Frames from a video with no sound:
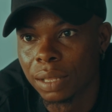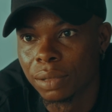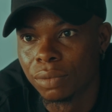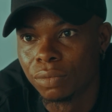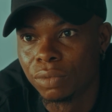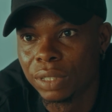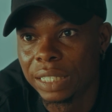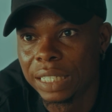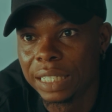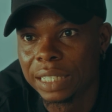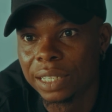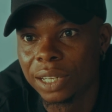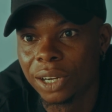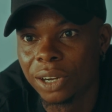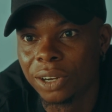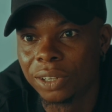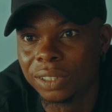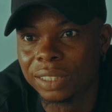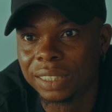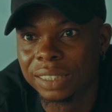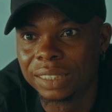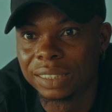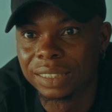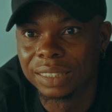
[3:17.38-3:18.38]
we did
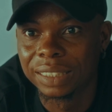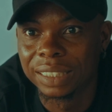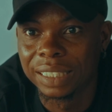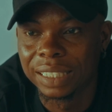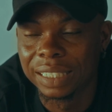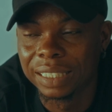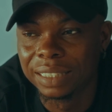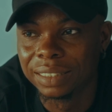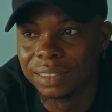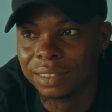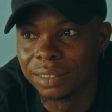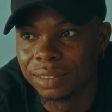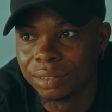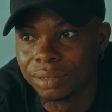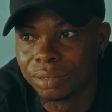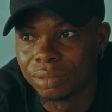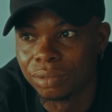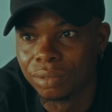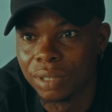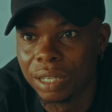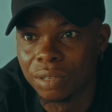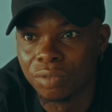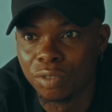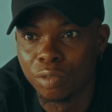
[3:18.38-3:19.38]
all those things
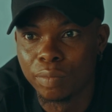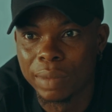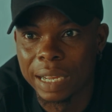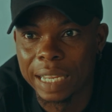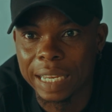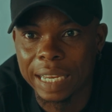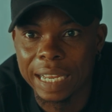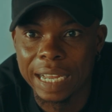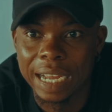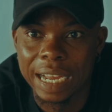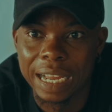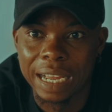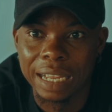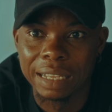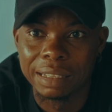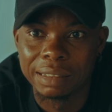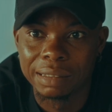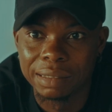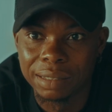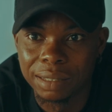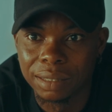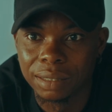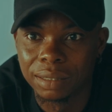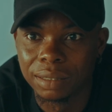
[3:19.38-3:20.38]
when with my
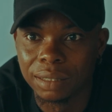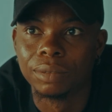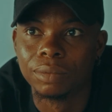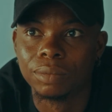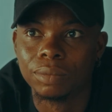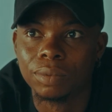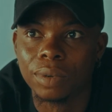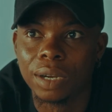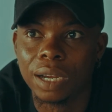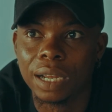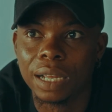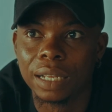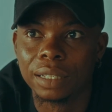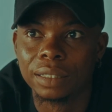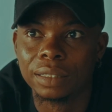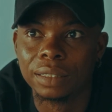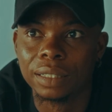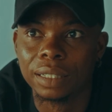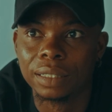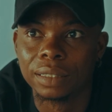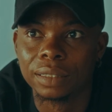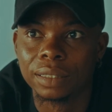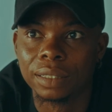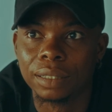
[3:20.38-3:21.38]
guys,
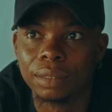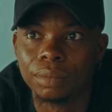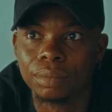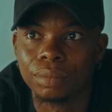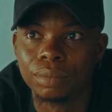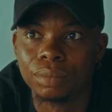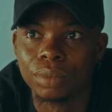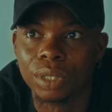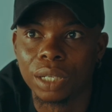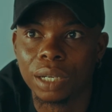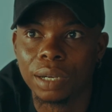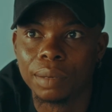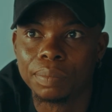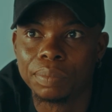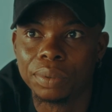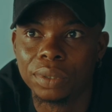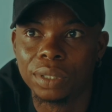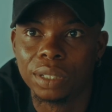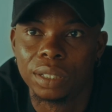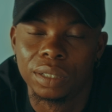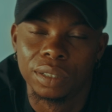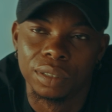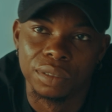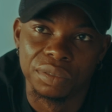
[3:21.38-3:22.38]
ran some
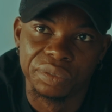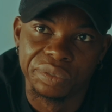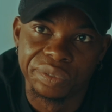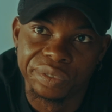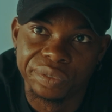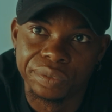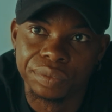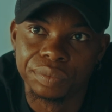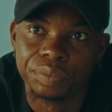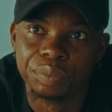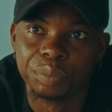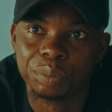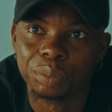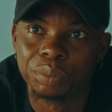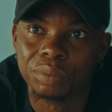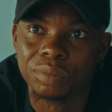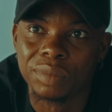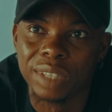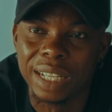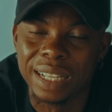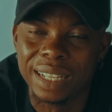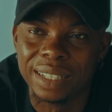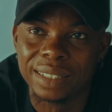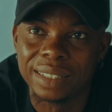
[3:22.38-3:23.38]
couple of
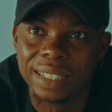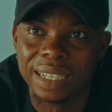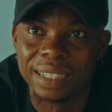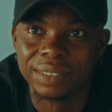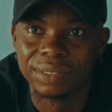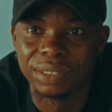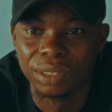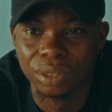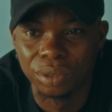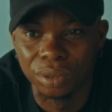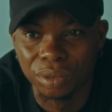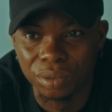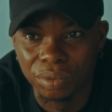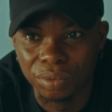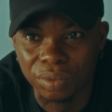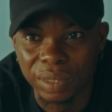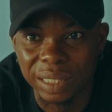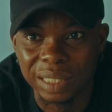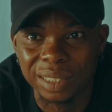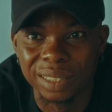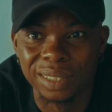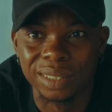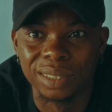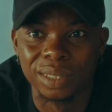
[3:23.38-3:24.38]
interviews
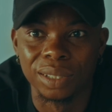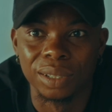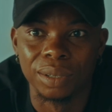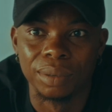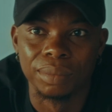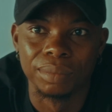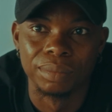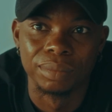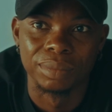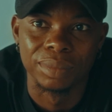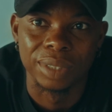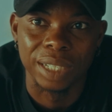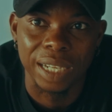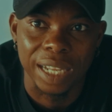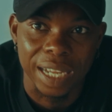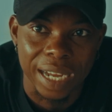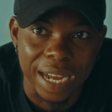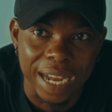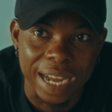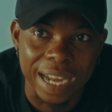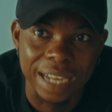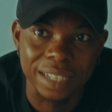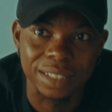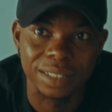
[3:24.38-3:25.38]
with some
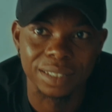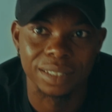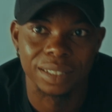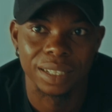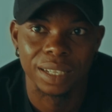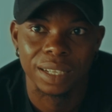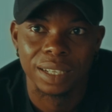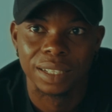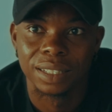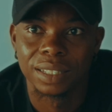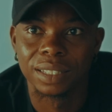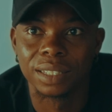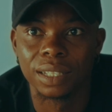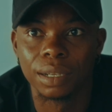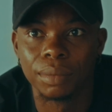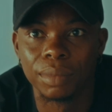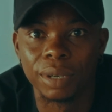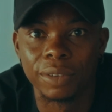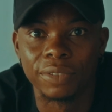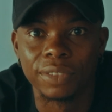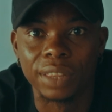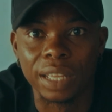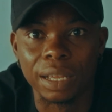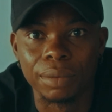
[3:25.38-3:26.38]
guys. Some
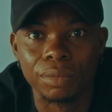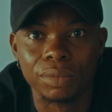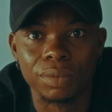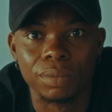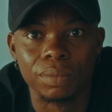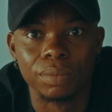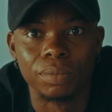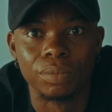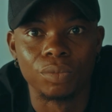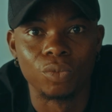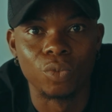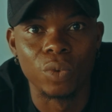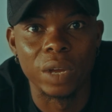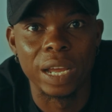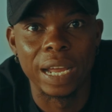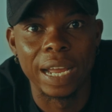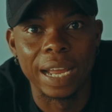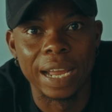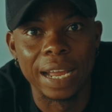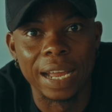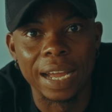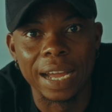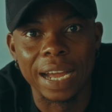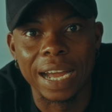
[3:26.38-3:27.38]
of them
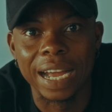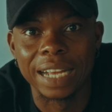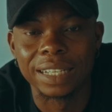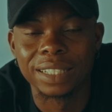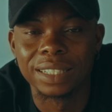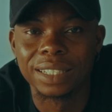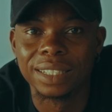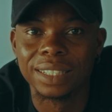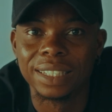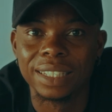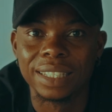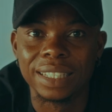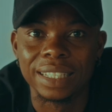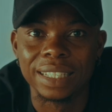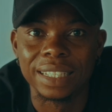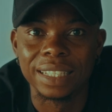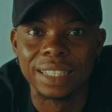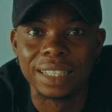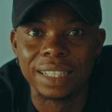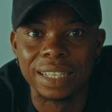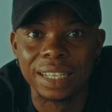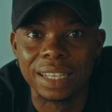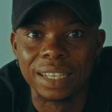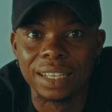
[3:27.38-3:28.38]
were
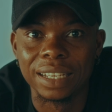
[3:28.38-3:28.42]
actually